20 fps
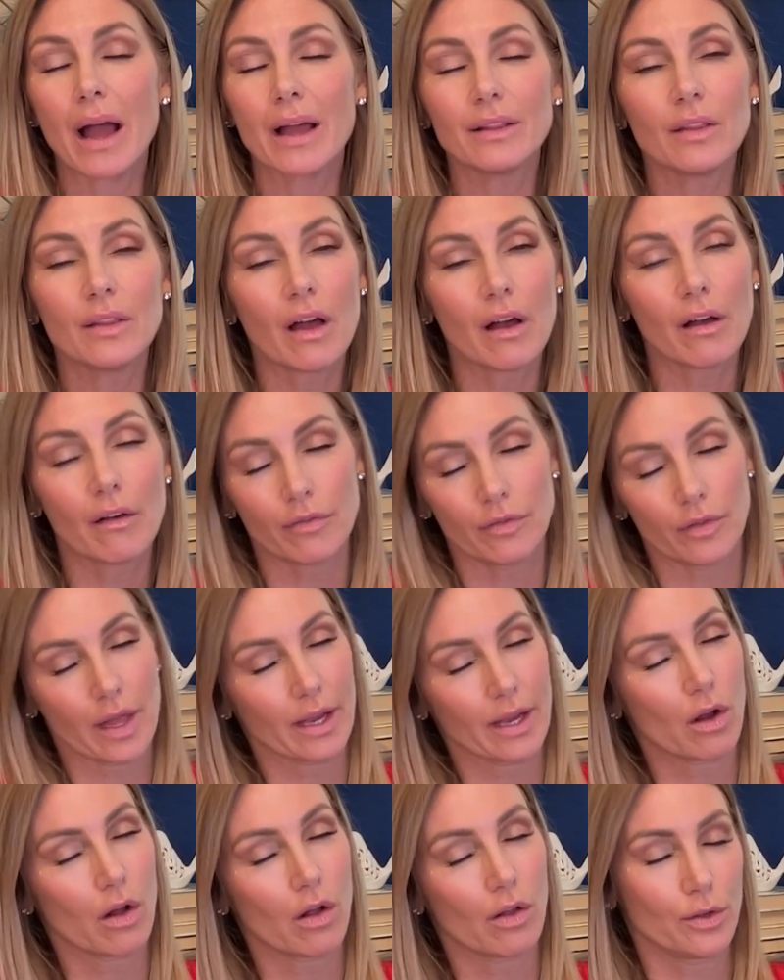love
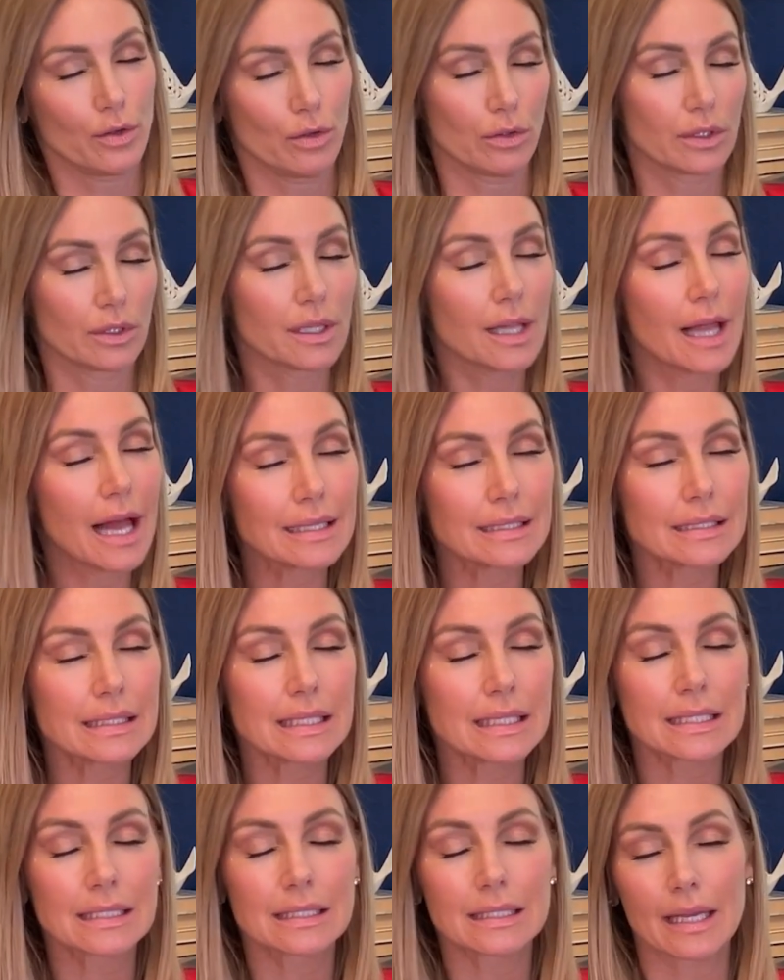like all the old
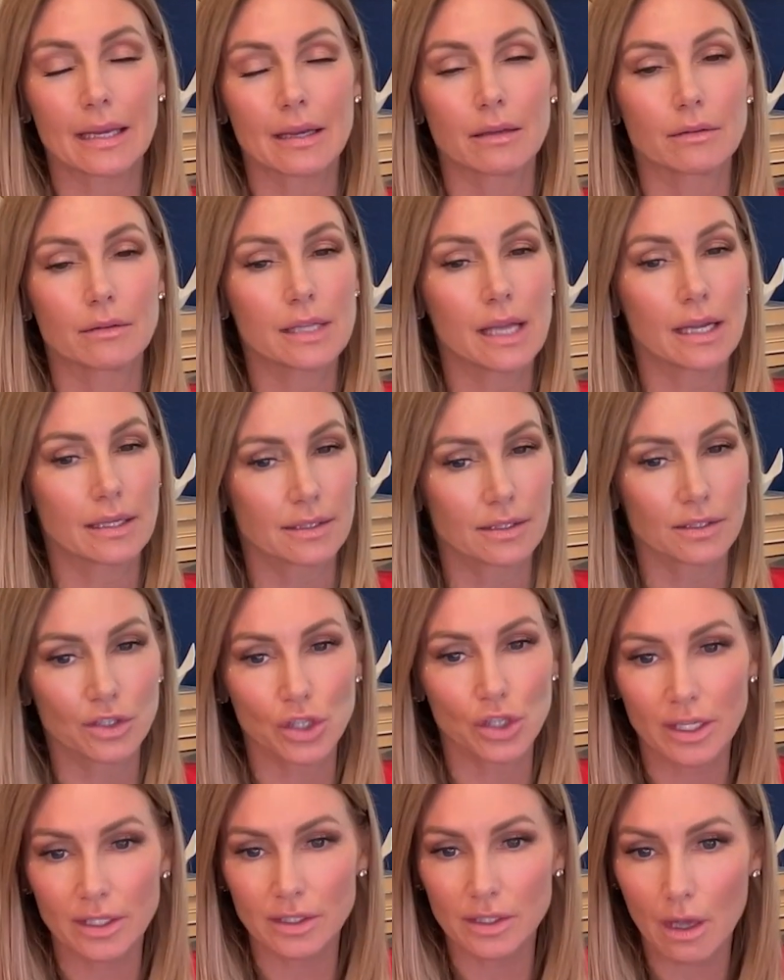classics like Texas
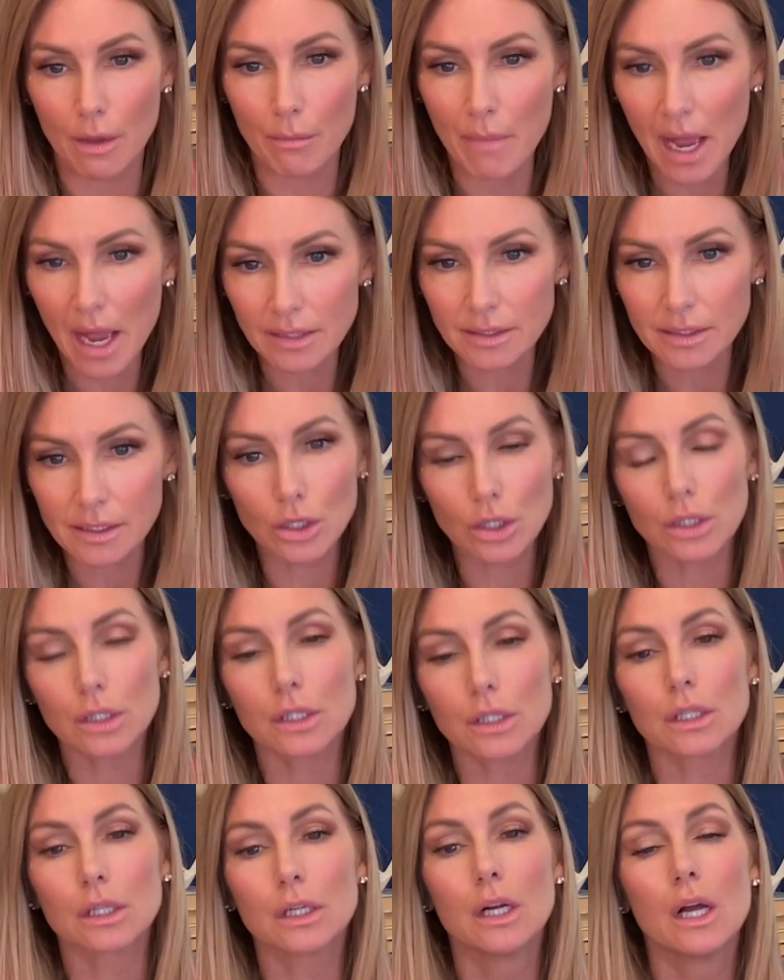Chainsaw
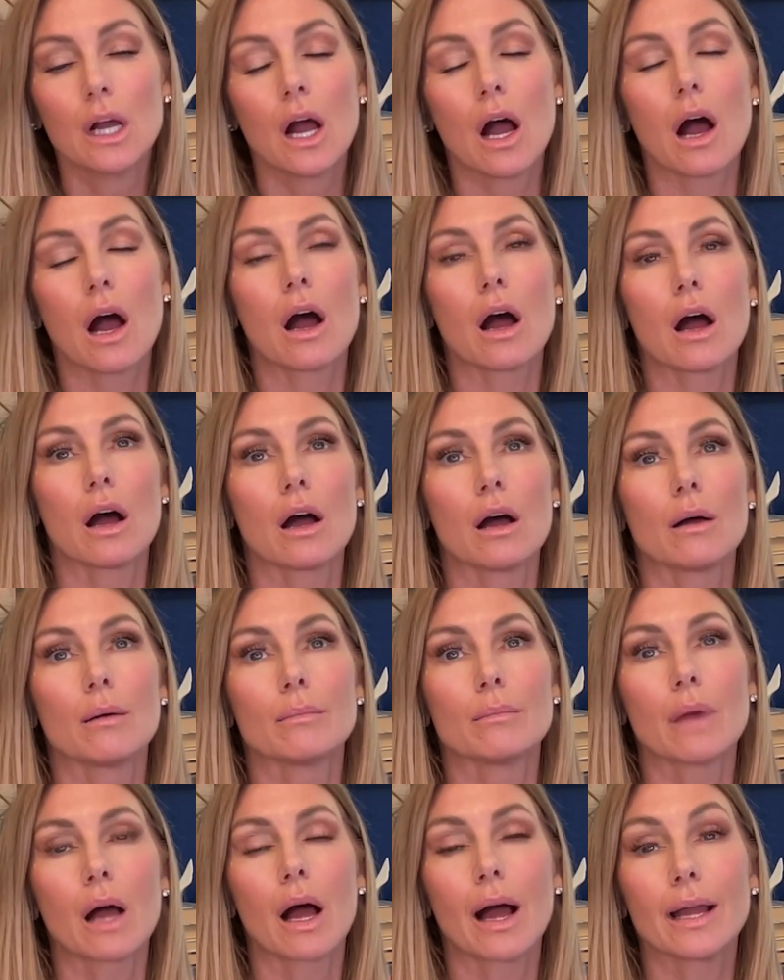Massacre.
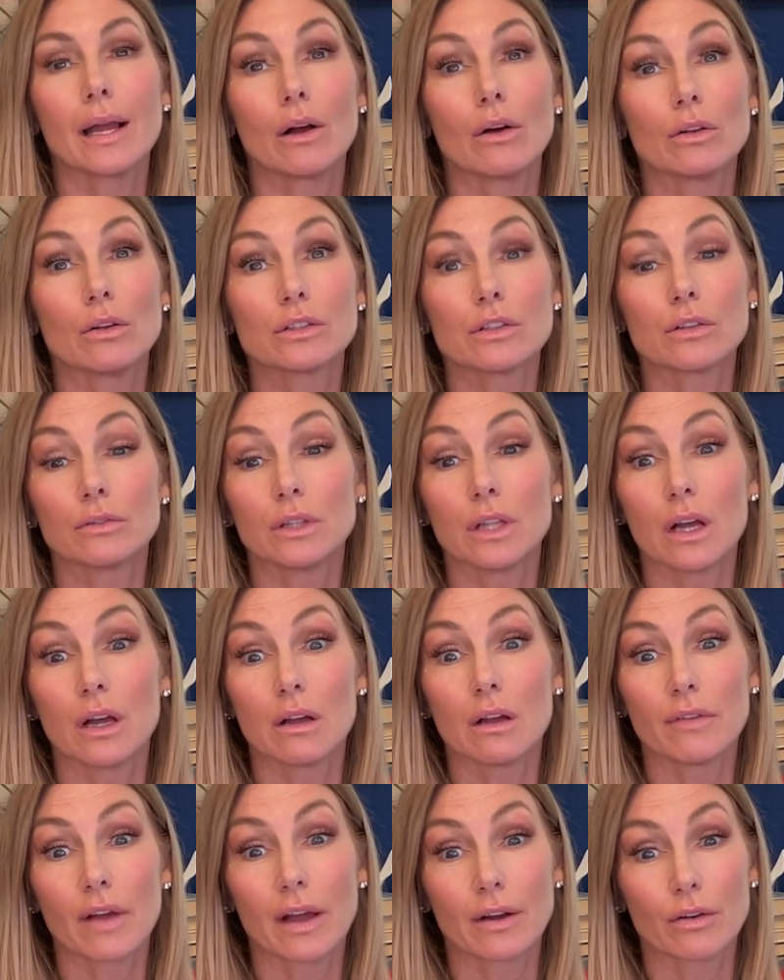I also
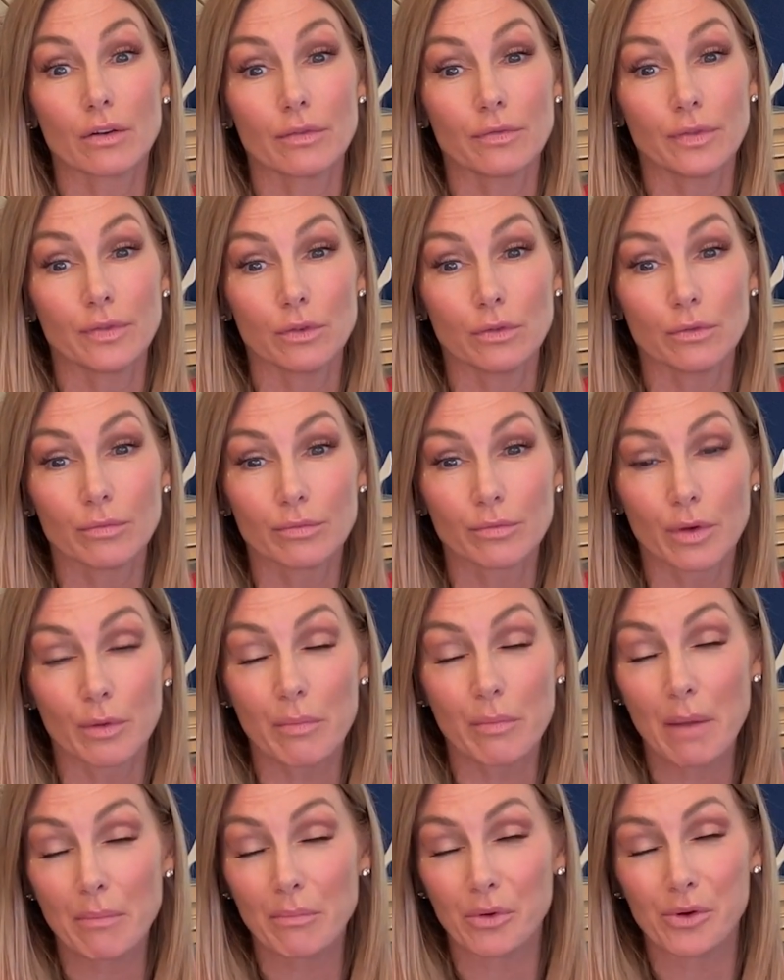love, I don't know if you
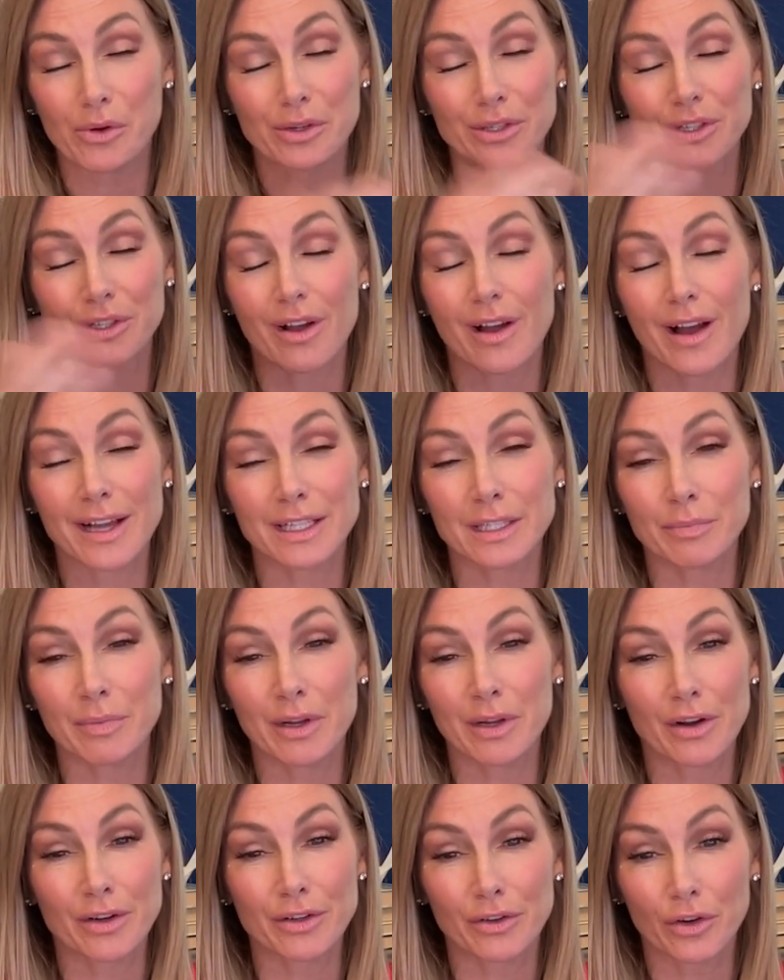remember or saw I
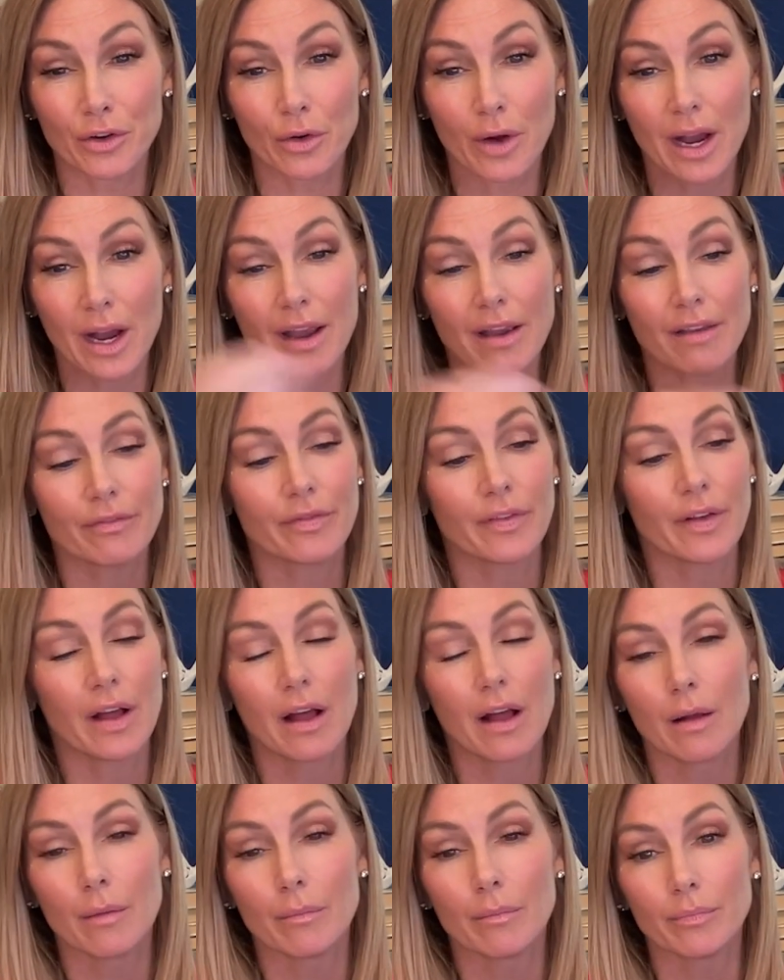Spit on Your Grave,
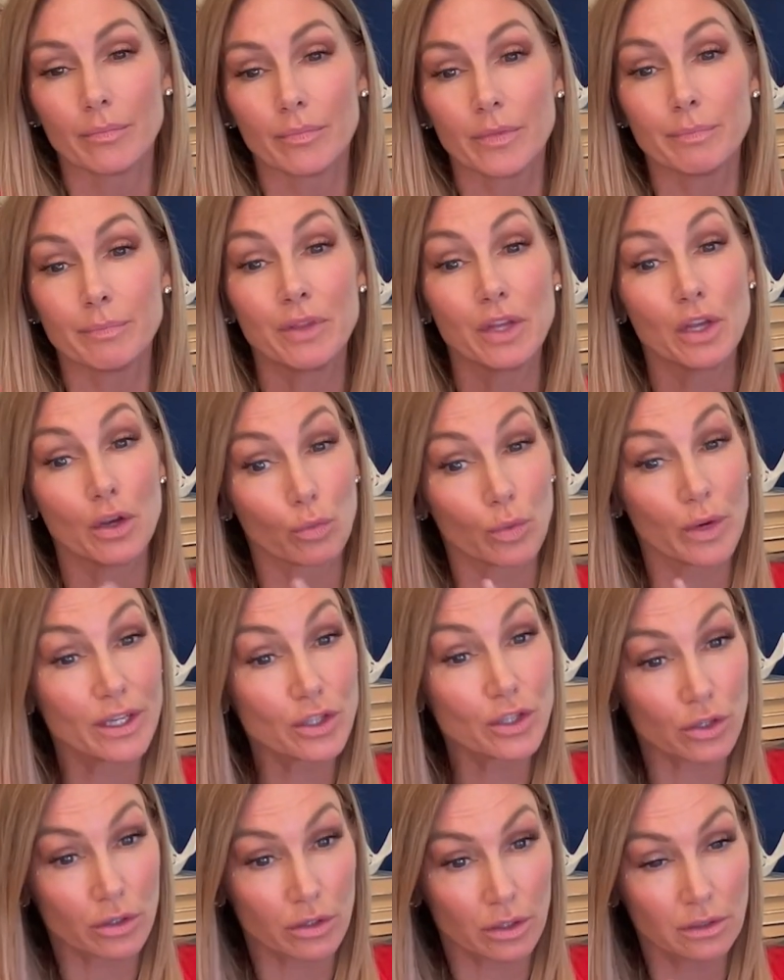the
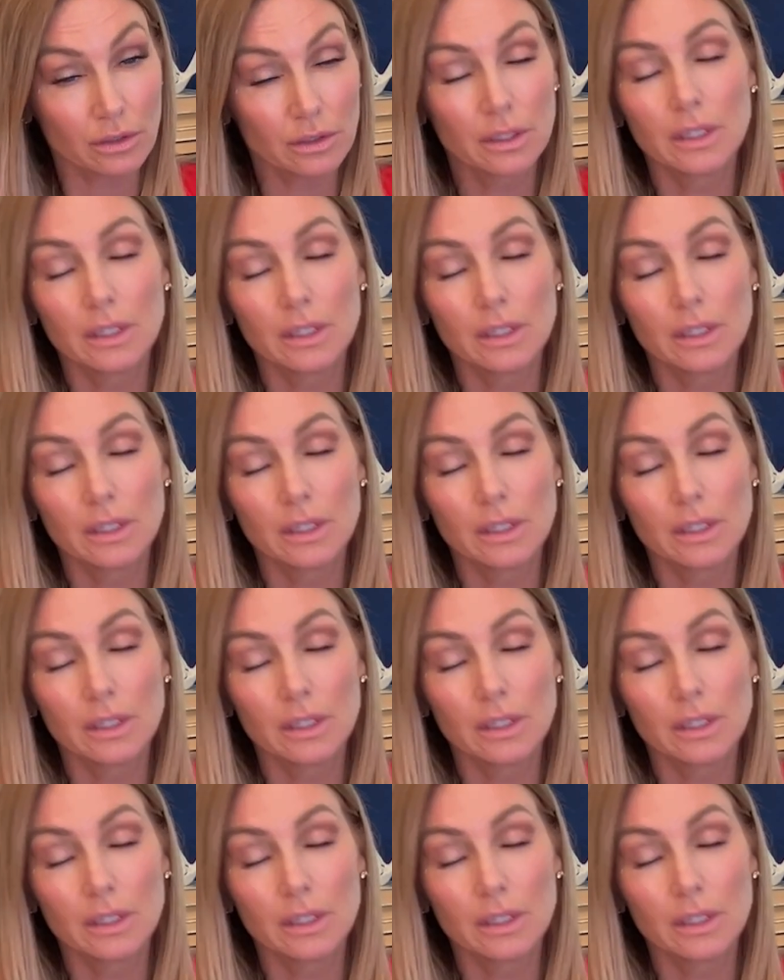original